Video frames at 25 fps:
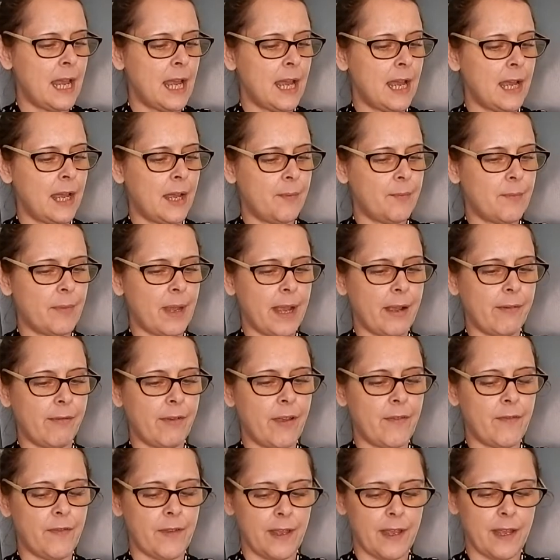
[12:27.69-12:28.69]

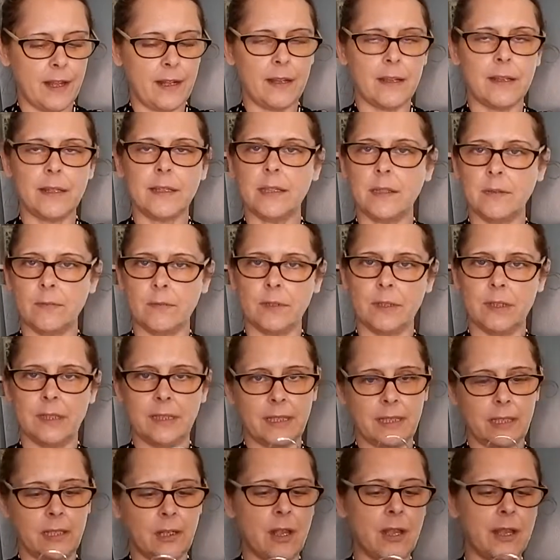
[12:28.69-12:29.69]
However, Eliza
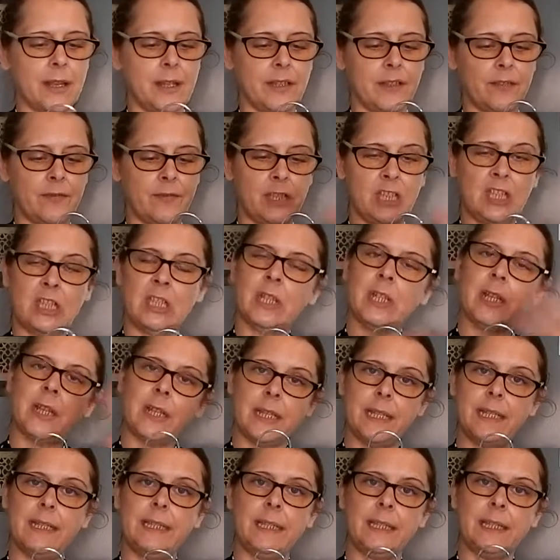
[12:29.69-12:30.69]
wants to kind of
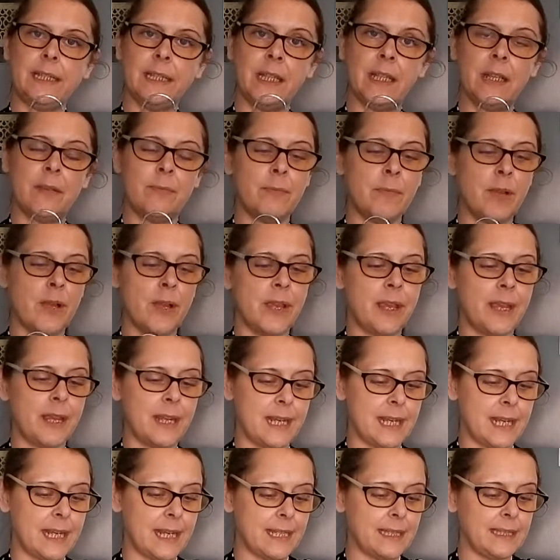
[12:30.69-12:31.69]
turn this into
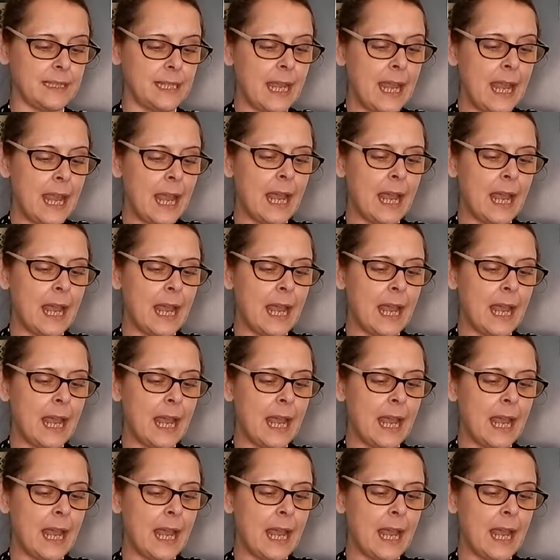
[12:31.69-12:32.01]
Hermione's,